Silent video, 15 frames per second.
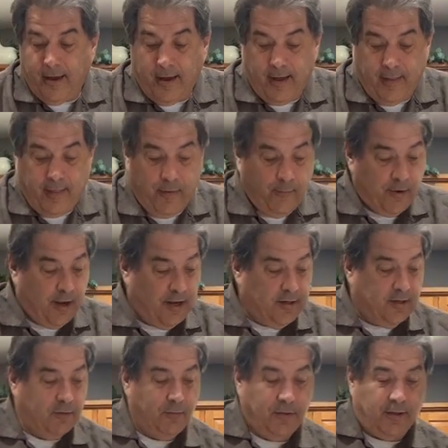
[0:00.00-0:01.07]
And then what I
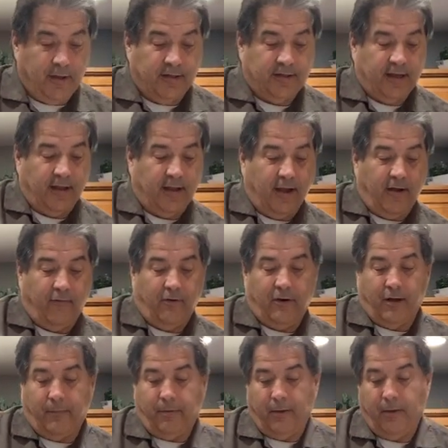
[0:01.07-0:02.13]
do with this, I cover it
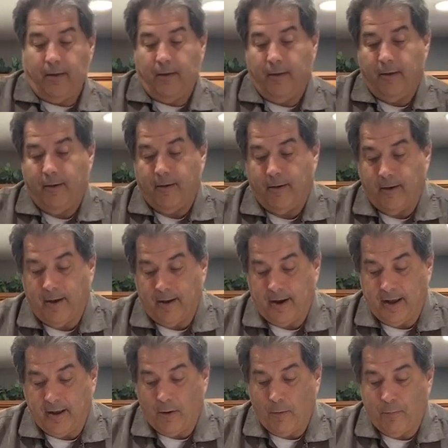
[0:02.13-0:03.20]
up and
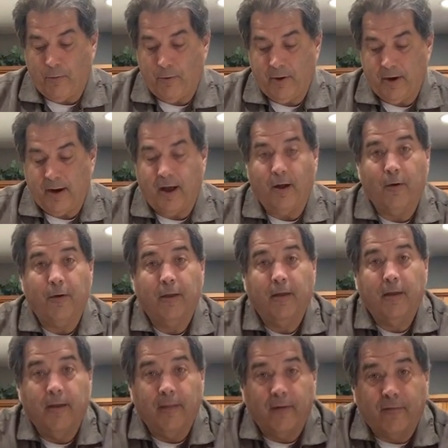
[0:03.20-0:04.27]
I go put it out
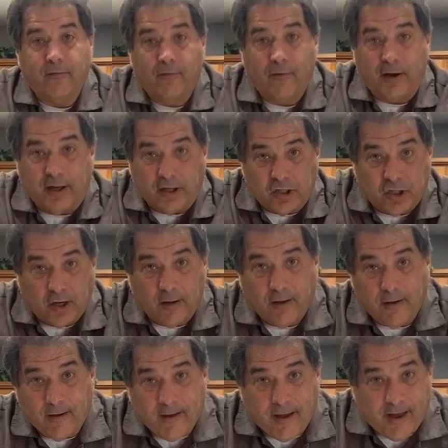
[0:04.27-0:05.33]
in the fridge.
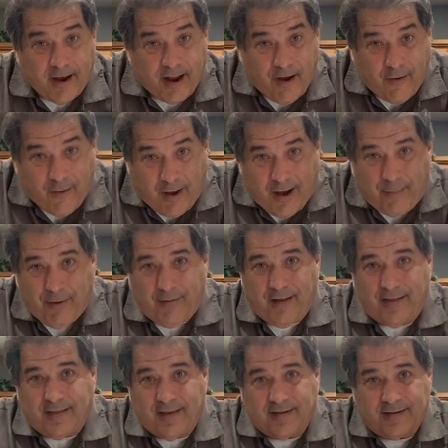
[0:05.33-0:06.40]
Now I'm going to
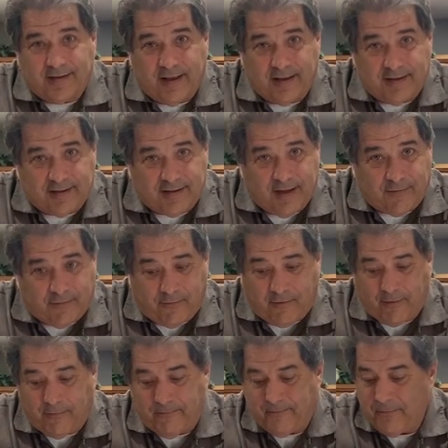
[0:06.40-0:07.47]
let this thing sit
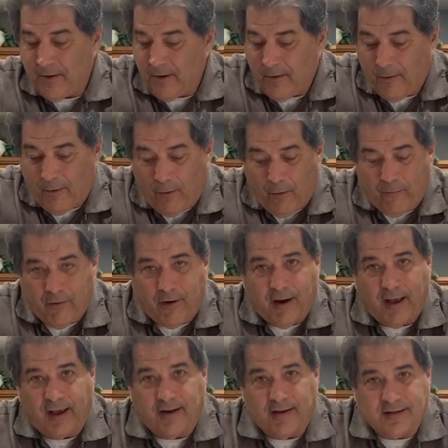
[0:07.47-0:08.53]
for
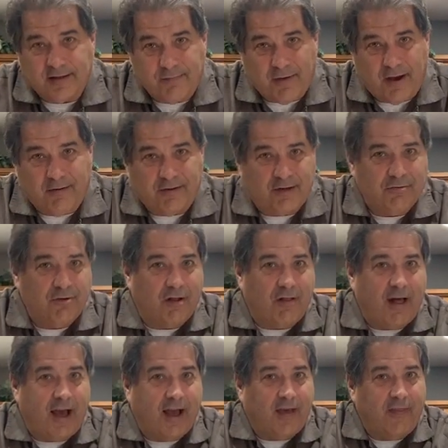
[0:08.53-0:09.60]
overnight. It's about 2
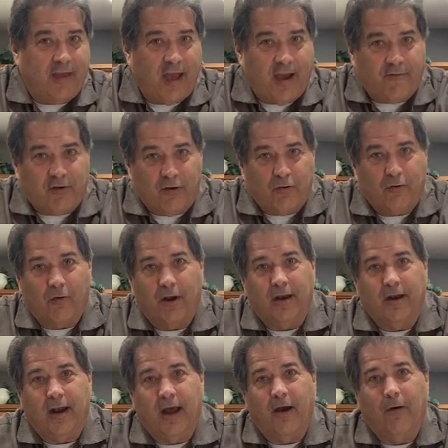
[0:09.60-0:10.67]
o'clock in the afternoon
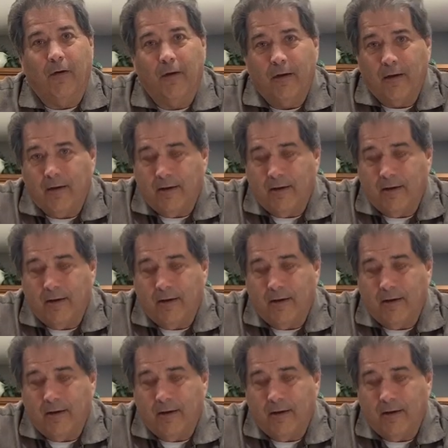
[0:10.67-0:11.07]
right now, and